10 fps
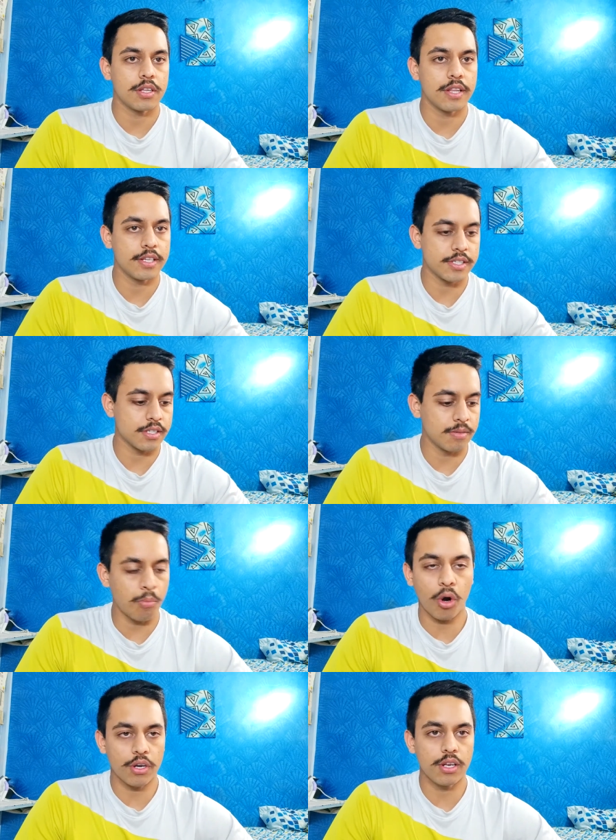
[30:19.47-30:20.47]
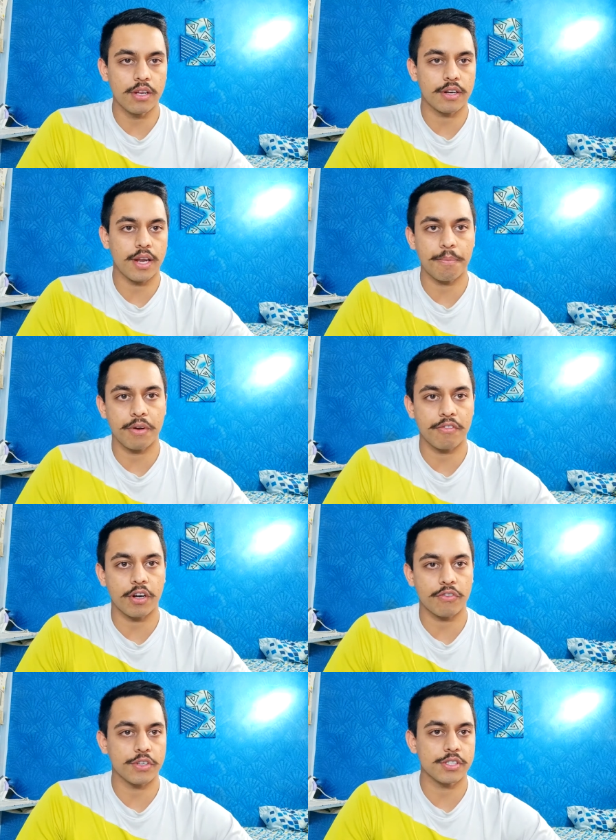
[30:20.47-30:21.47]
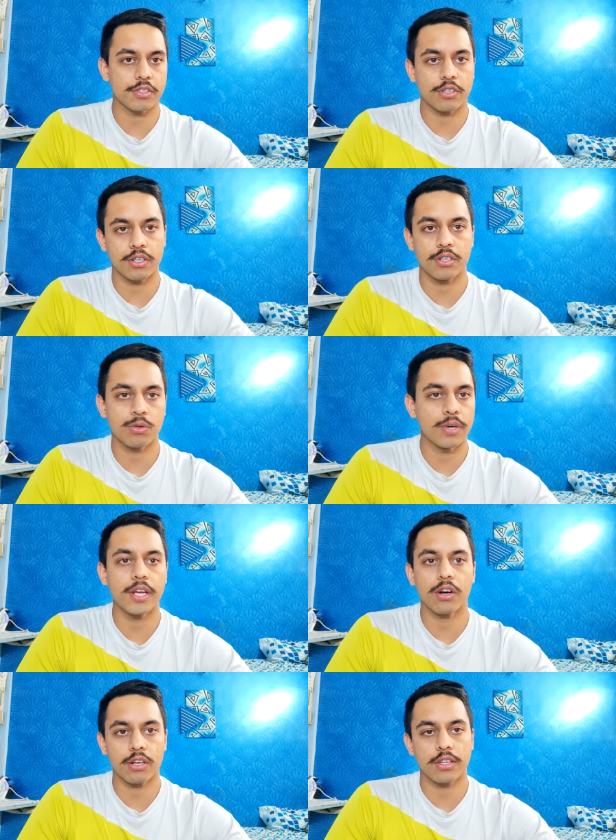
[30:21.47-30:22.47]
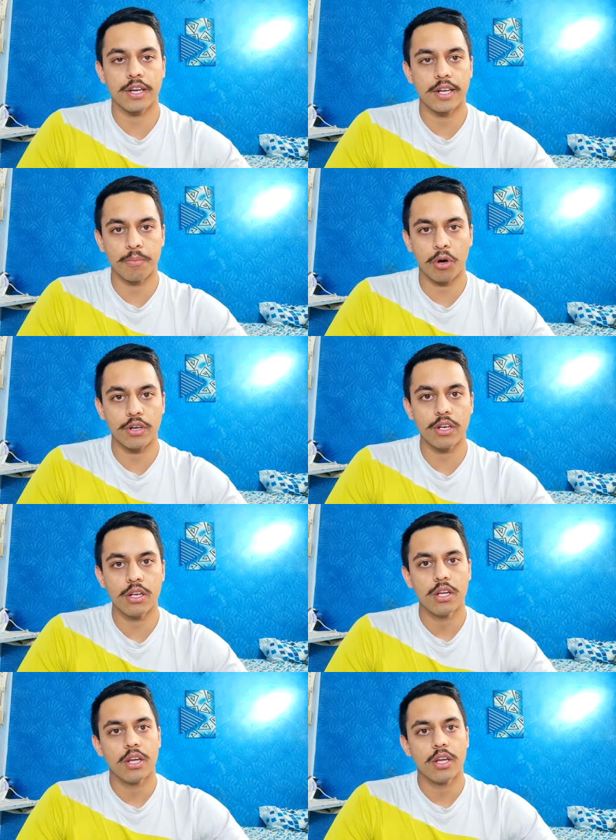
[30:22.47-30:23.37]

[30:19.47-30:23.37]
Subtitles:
there's a model kept in front of us, or a 2D or a 3D model.